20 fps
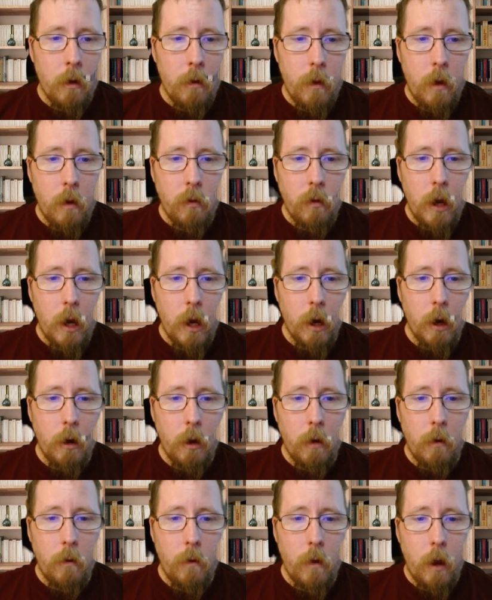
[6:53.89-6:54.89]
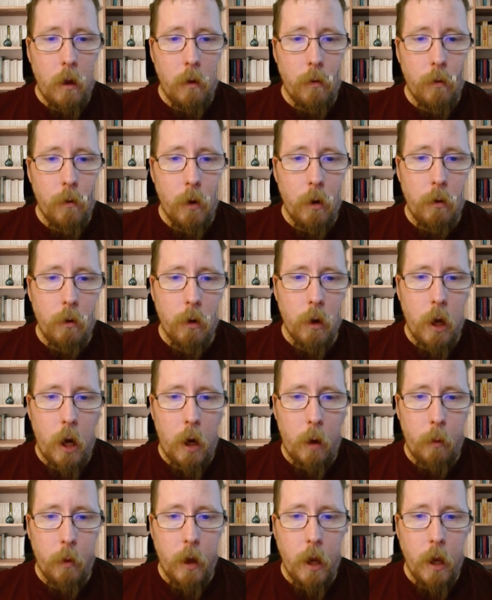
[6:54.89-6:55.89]
This narrative is further
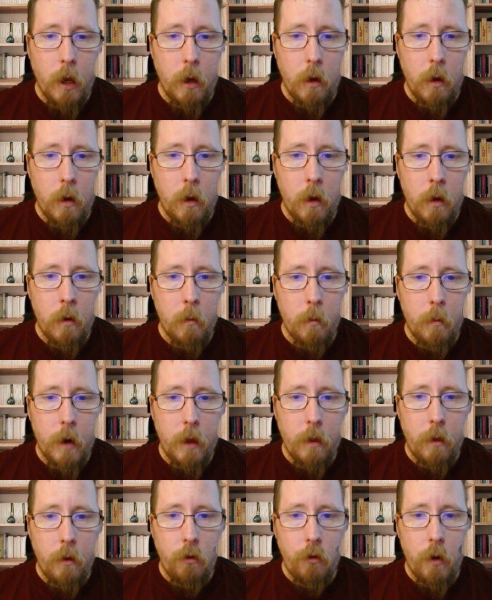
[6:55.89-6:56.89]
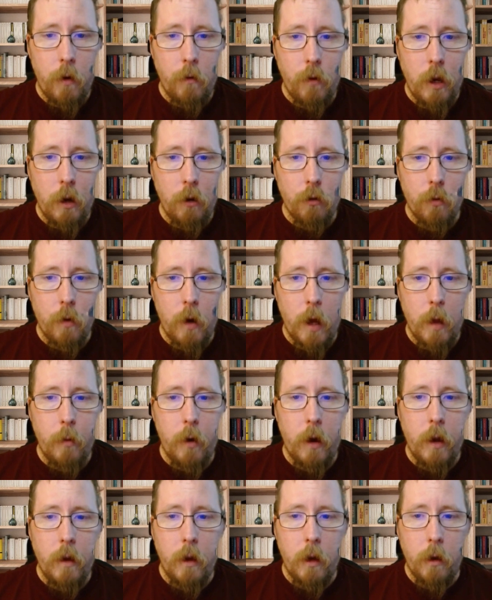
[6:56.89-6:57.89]
complicated by the shifting tribal
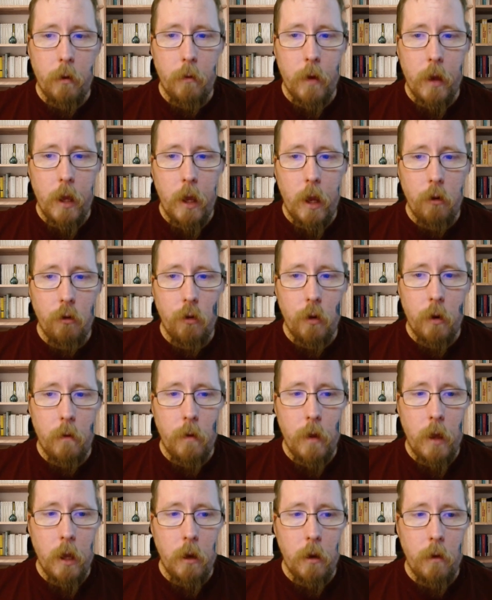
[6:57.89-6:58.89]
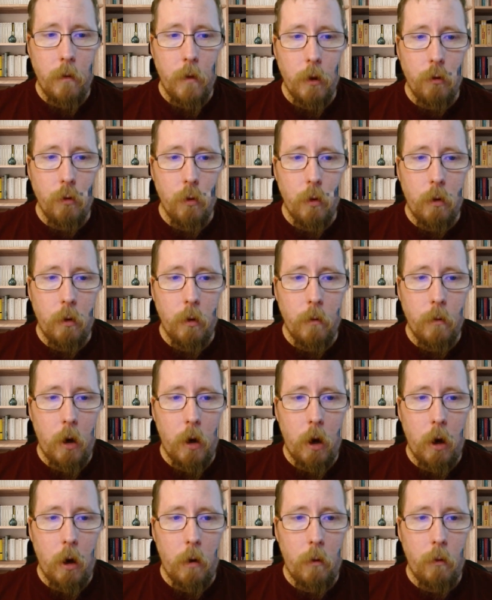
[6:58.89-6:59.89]
identification of the individual
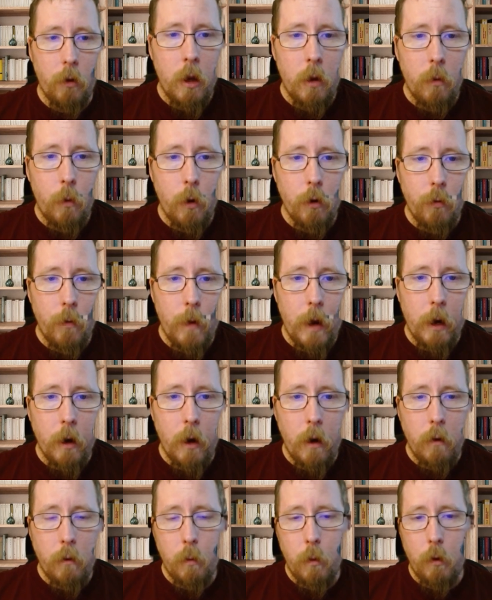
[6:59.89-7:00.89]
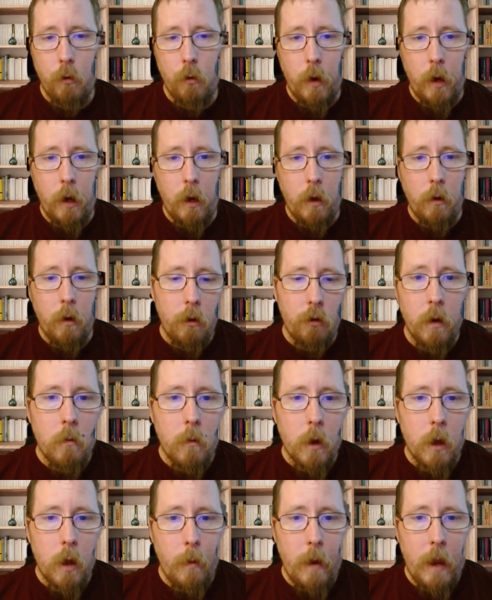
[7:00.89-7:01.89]
involved, which varies between
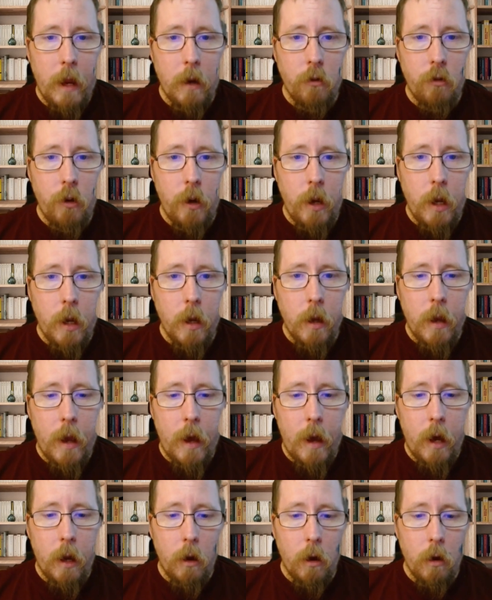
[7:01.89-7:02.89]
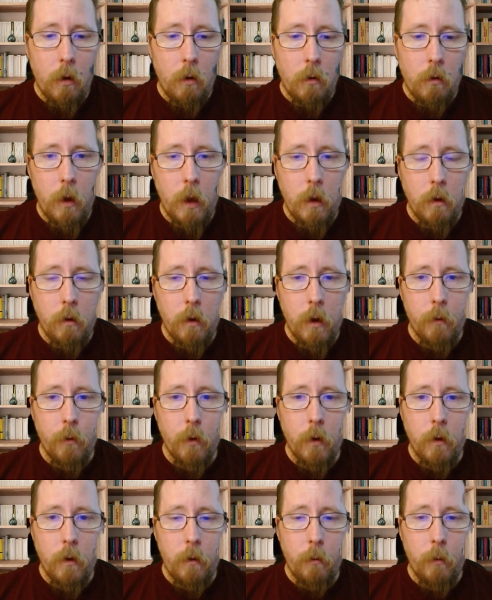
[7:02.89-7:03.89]
Comanche, Caddo, in
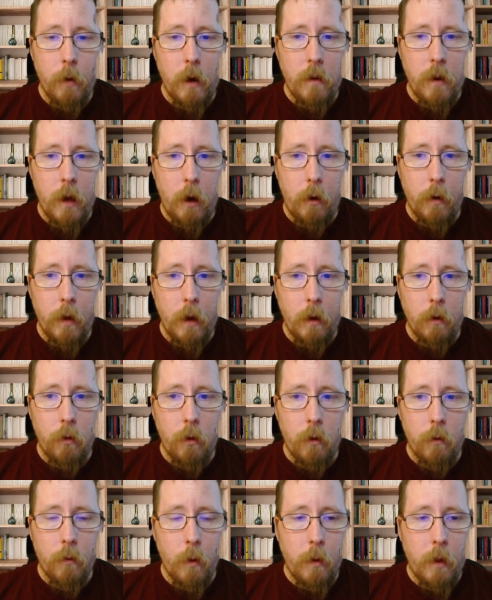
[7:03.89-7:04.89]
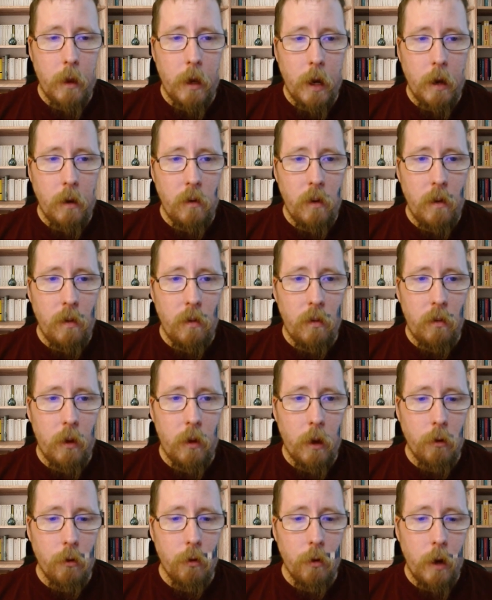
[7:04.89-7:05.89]
different retellings from the 19th
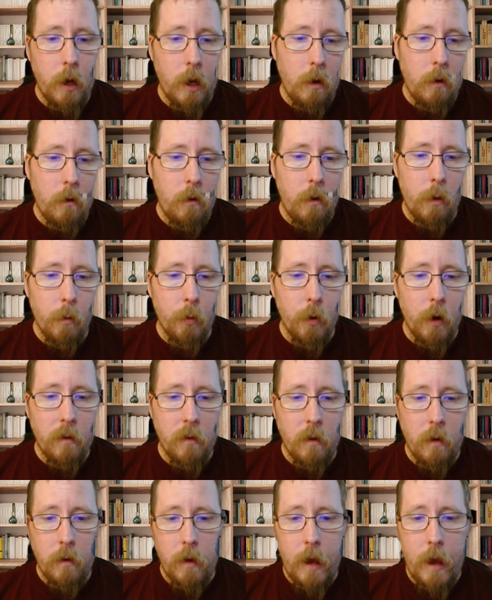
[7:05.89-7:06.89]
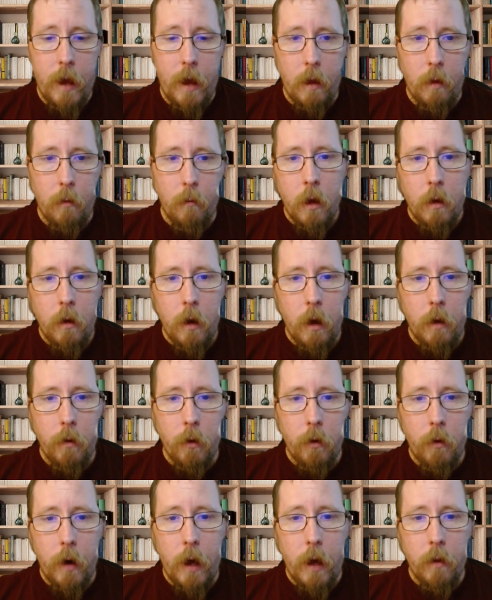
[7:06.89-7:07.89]
century to the present day.
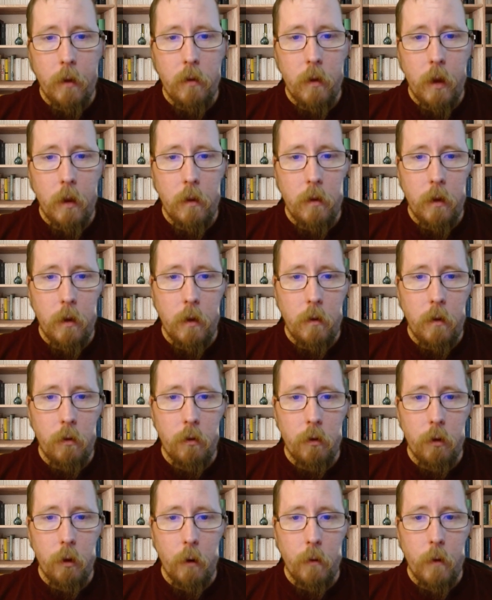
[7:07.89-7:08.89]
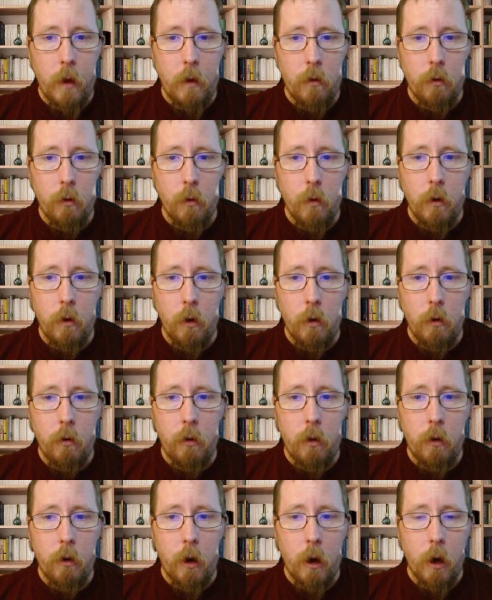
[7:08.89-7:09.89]
Nonetheless, it's a disservice to reduce
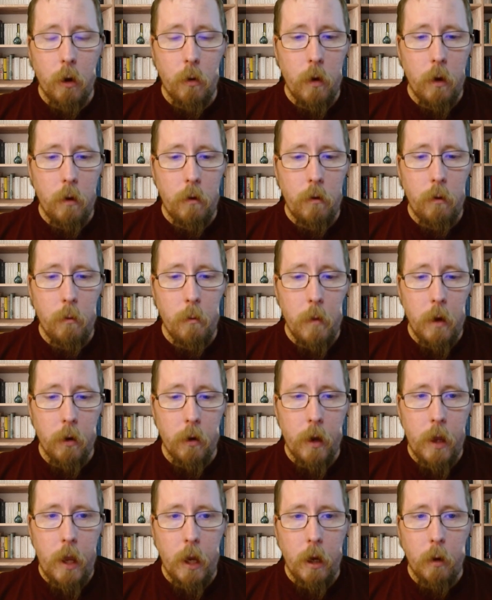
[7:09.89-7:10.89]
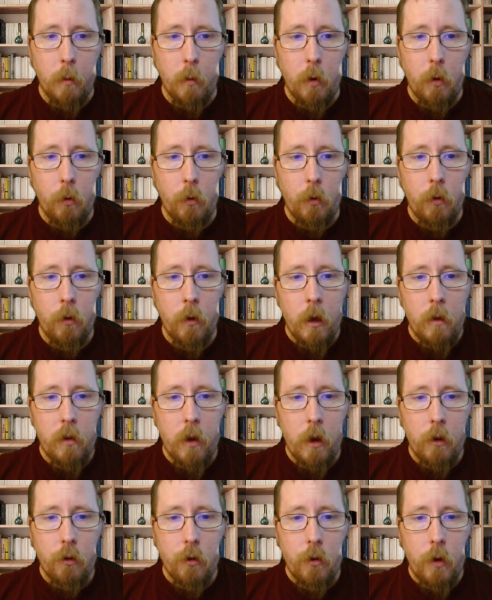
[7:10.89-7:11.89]
the Tonkawa to mere cannibals.
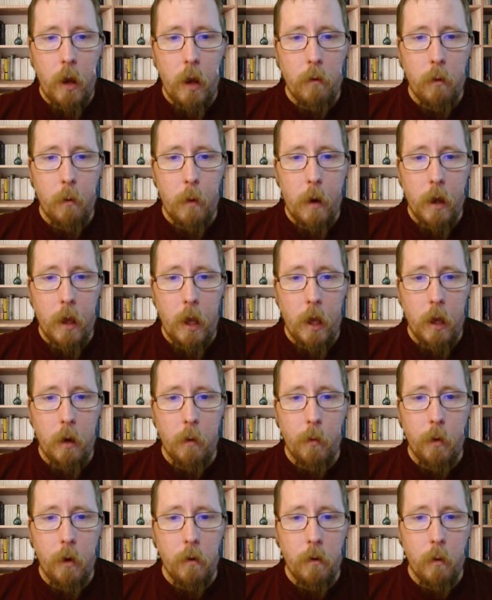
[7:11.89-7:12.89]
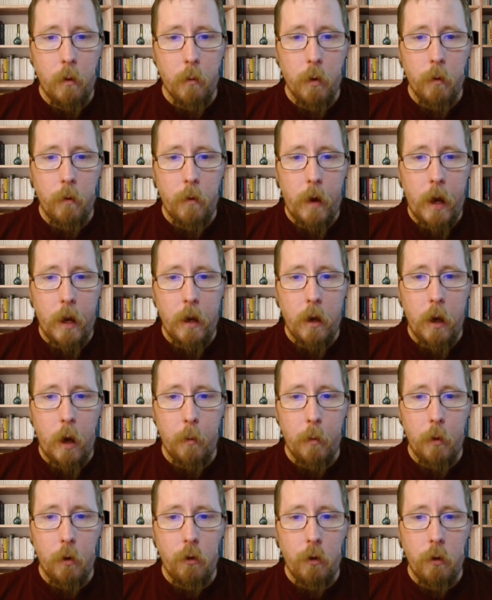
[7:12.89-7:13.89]
Such claims about cannibalism provide an
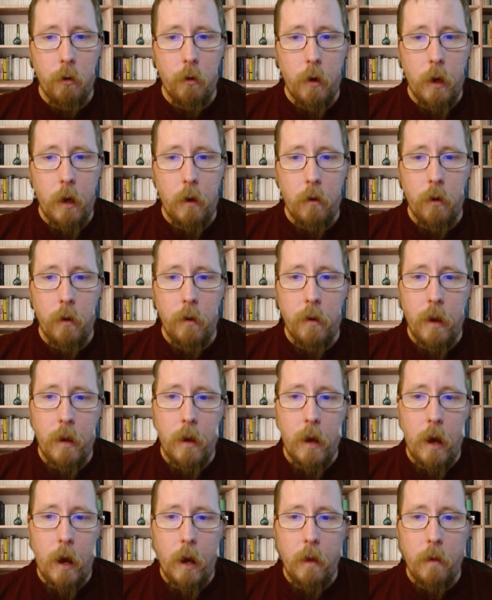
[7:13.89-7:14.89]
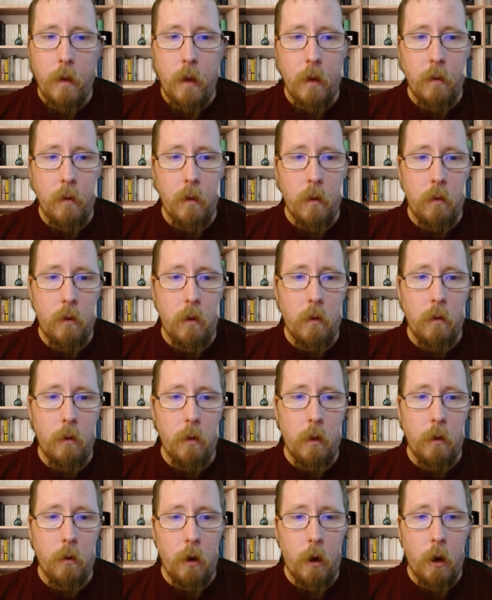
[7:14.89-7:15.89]
opportunity to deny the existence
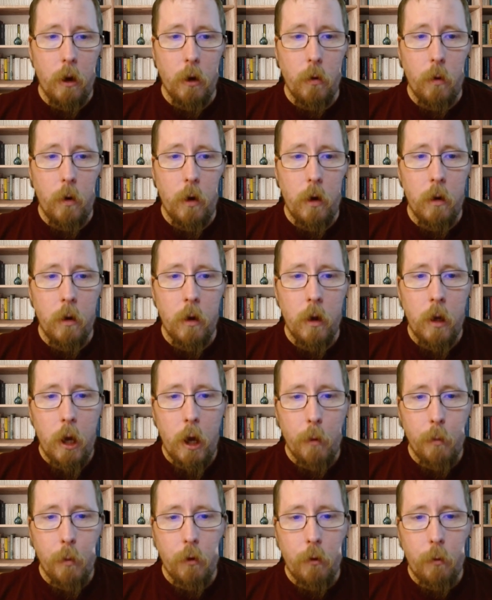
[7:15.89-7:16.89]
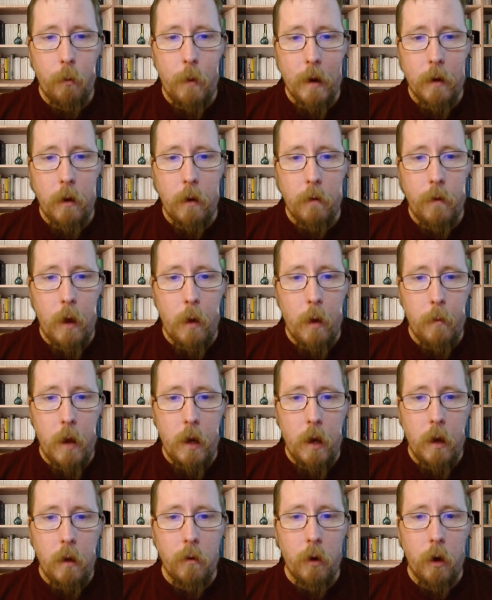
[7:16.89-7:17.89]
of the Tonkawa, a perspective that
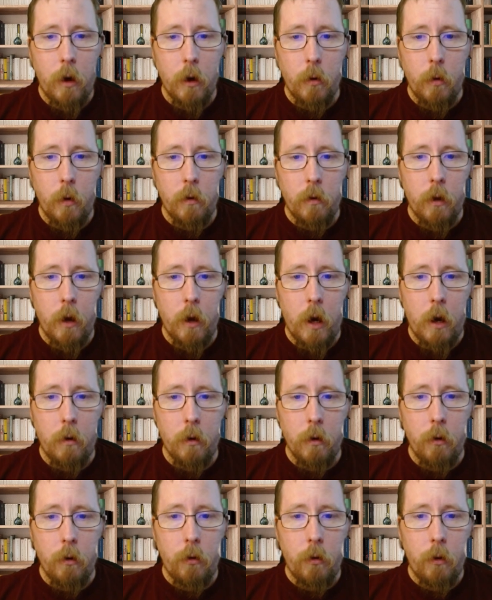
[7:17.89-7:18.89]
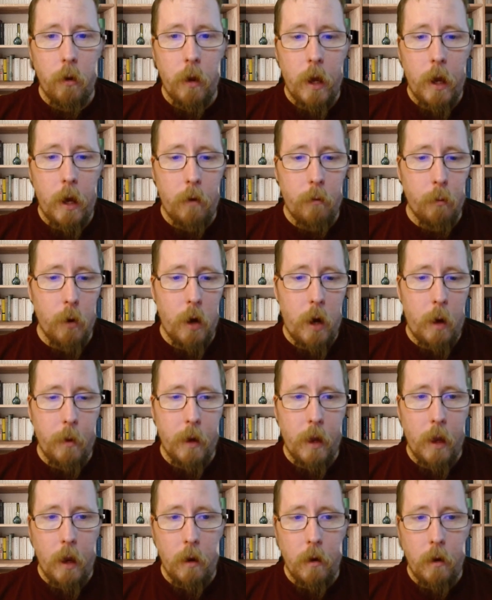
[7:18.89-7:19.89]
many Tonkawa scholars have
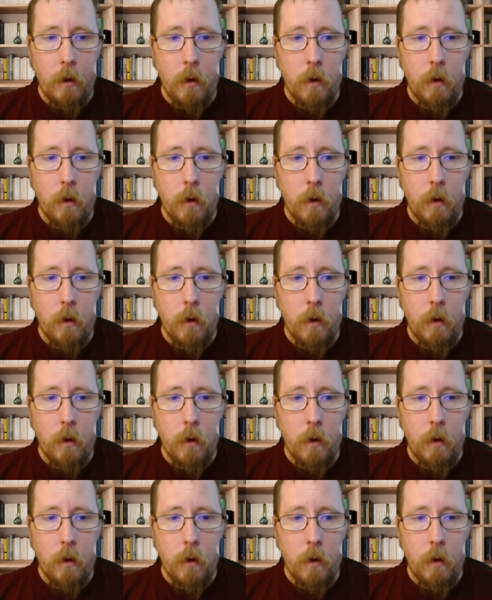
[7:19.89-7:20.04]
propagated.